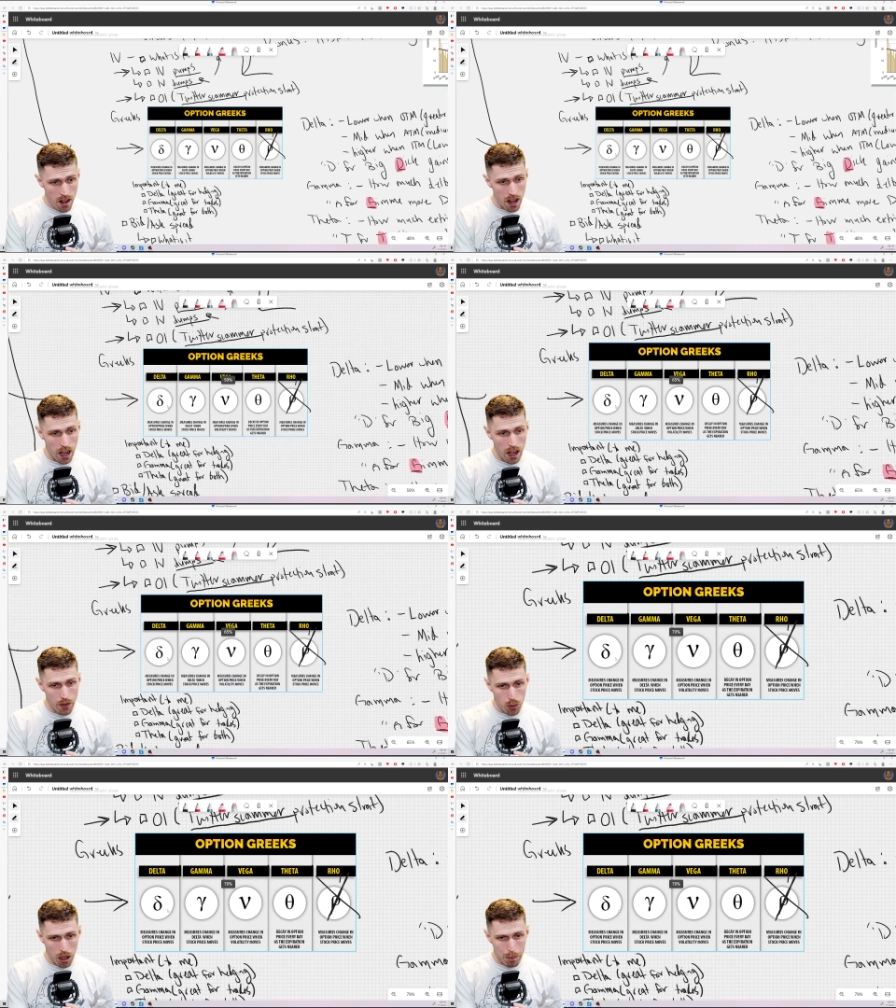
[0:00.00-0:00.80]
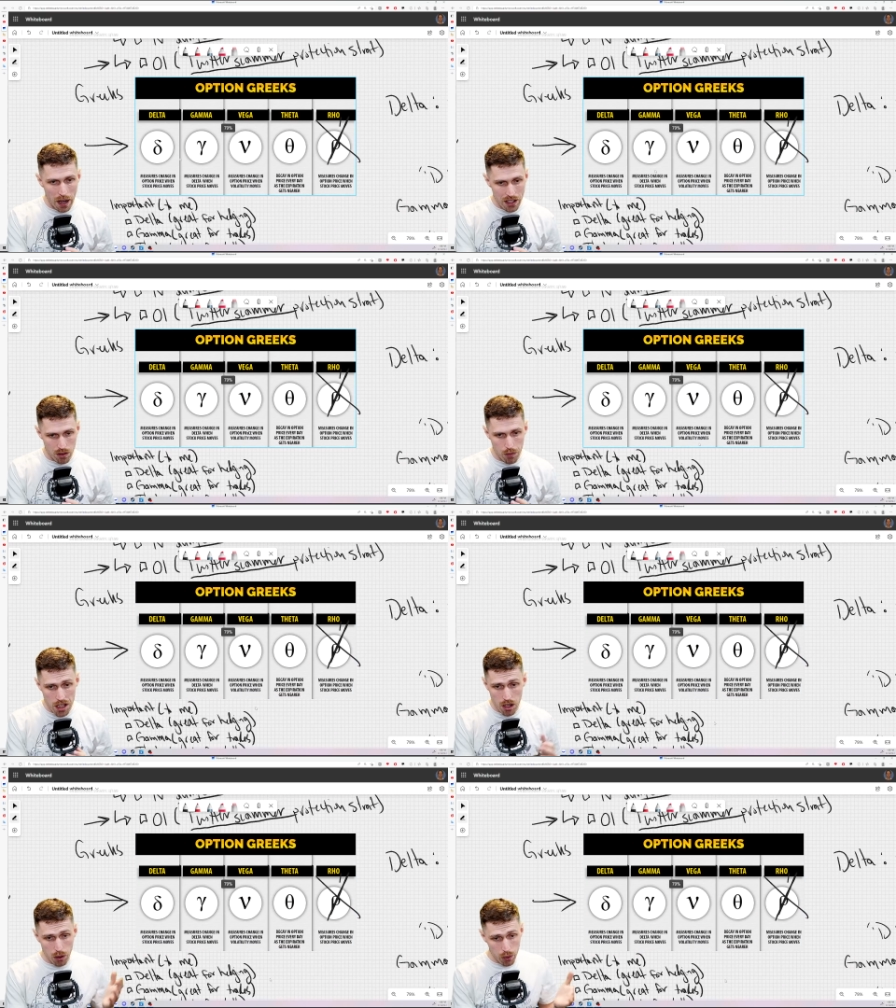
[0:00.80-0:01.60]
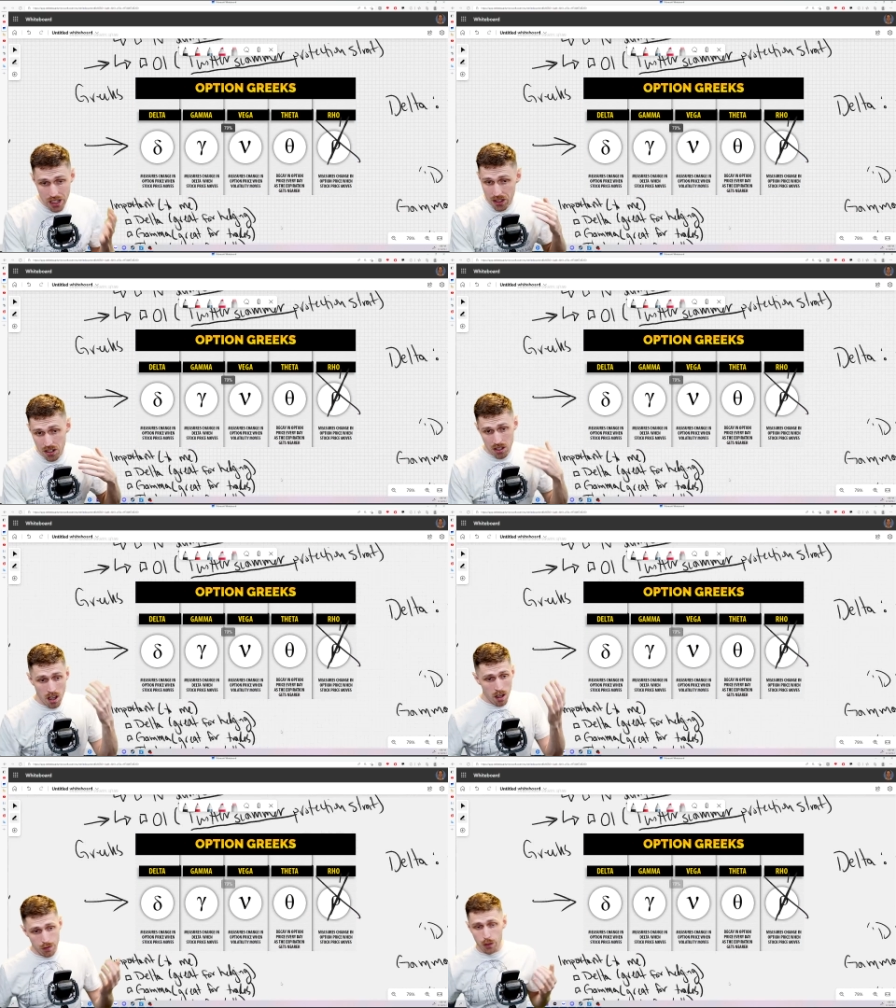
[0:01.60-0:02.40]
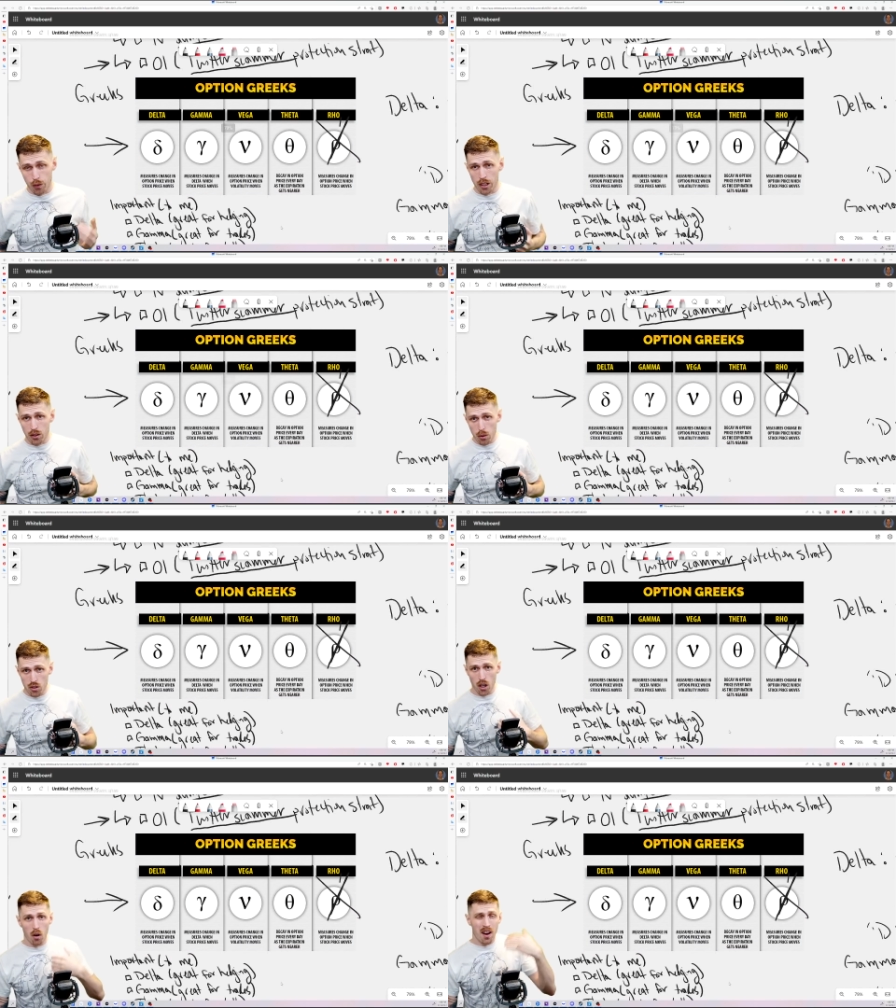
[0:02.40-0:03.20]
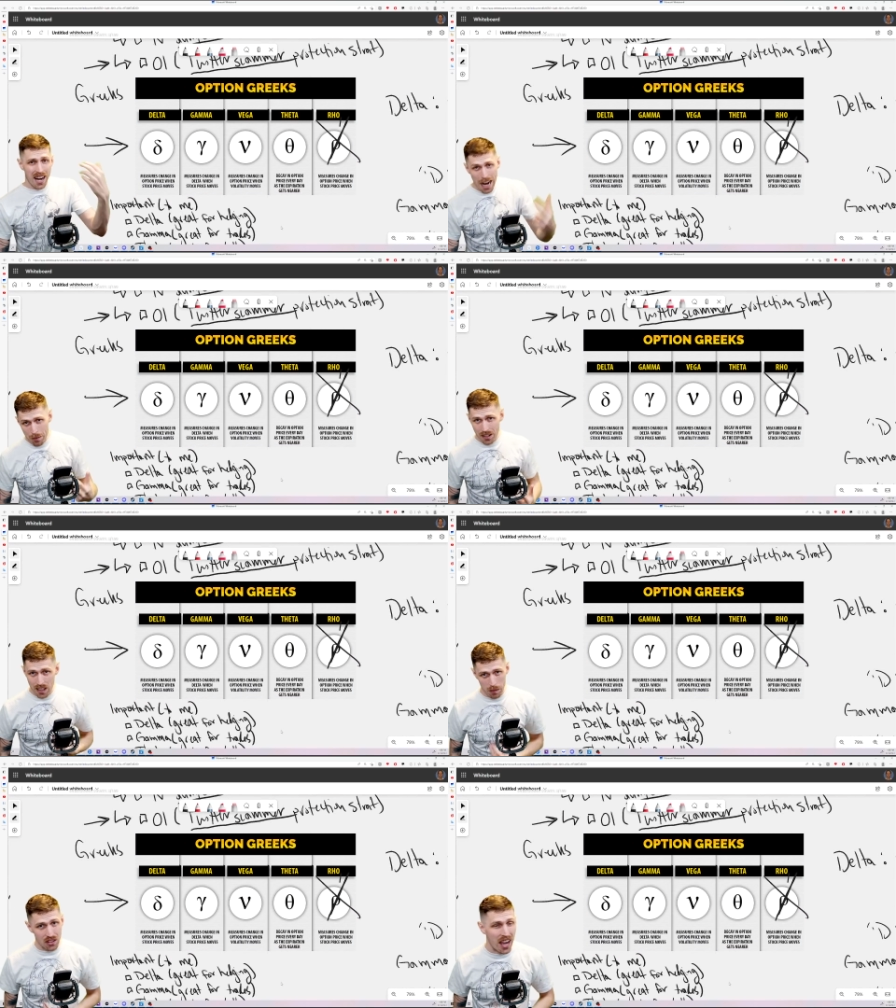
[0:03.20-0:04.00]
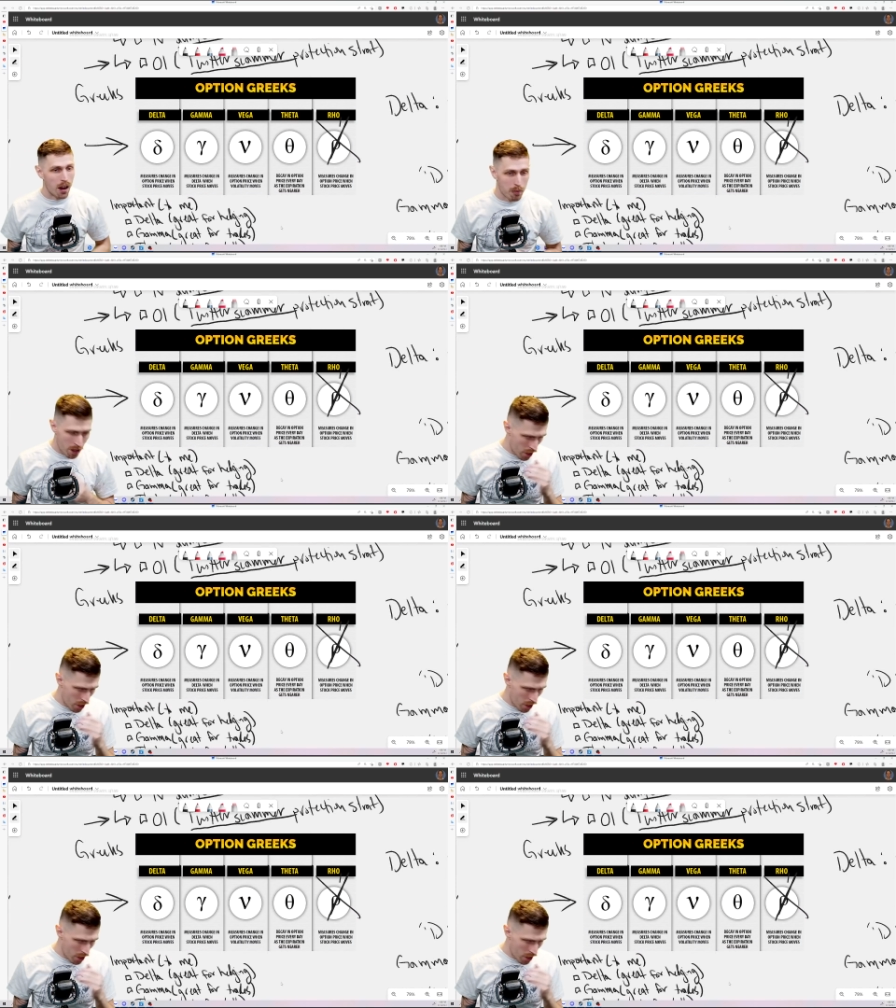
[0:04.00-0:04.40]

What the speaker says: If you want to pause the video and read this, feel free to do so. I'm going to dumb it down.